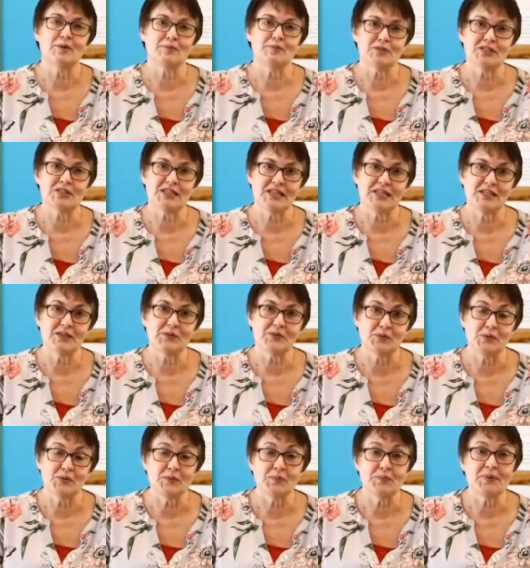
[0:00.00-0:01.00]
Bible study
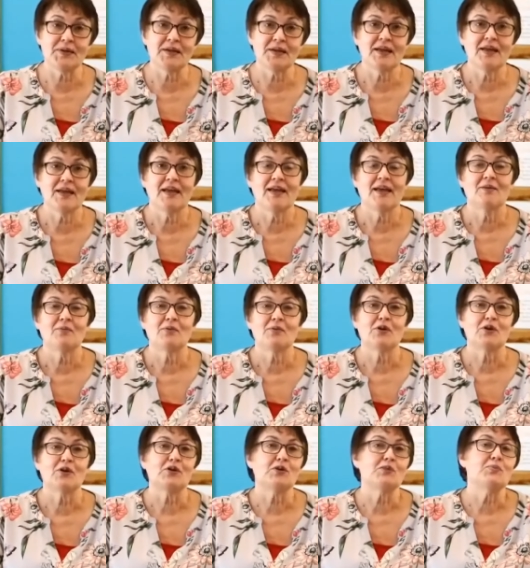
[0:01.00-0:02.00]
group.
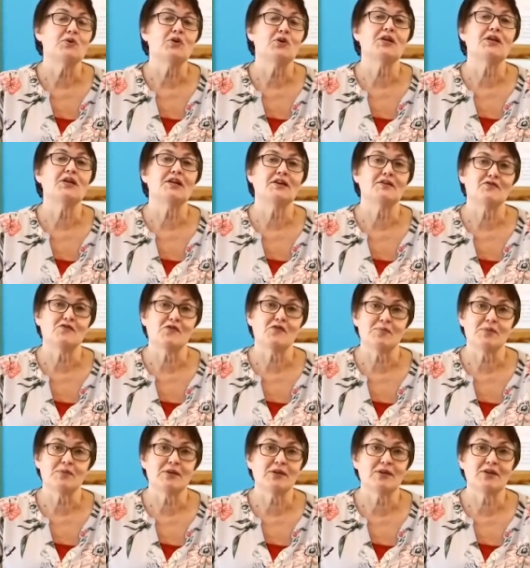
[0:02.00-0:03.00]
We're a community of
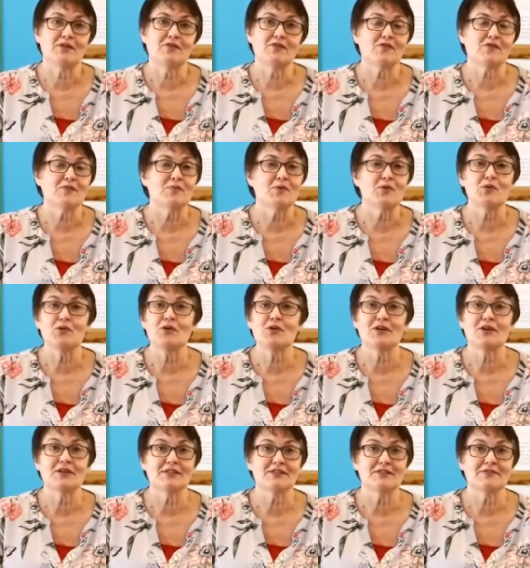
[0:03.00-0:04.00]
women from all
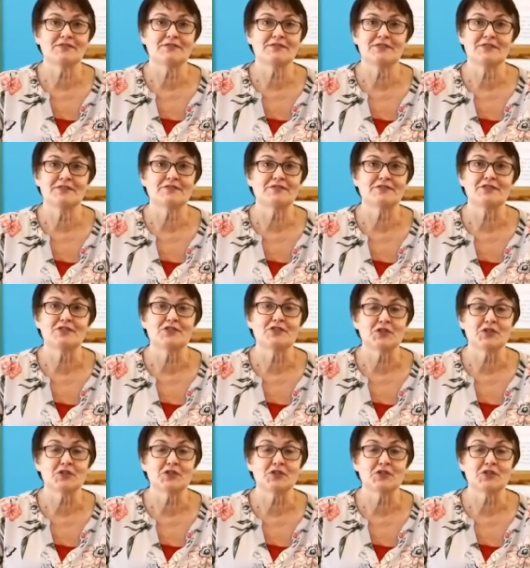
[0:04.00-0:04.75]
kinds of different